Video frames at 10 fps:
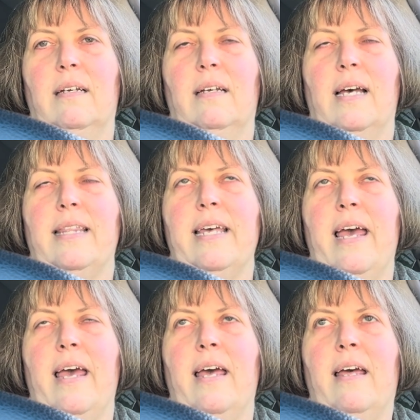At
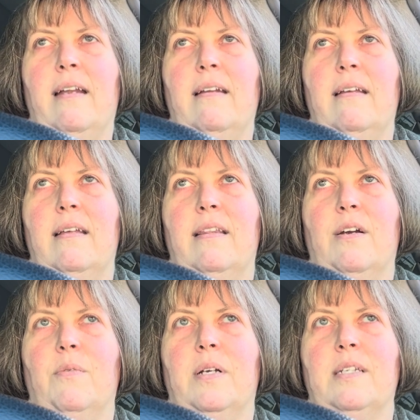the end
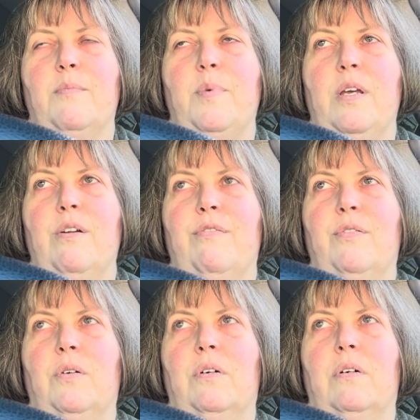there was a
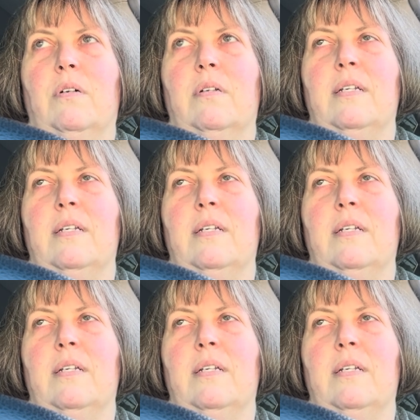beautiful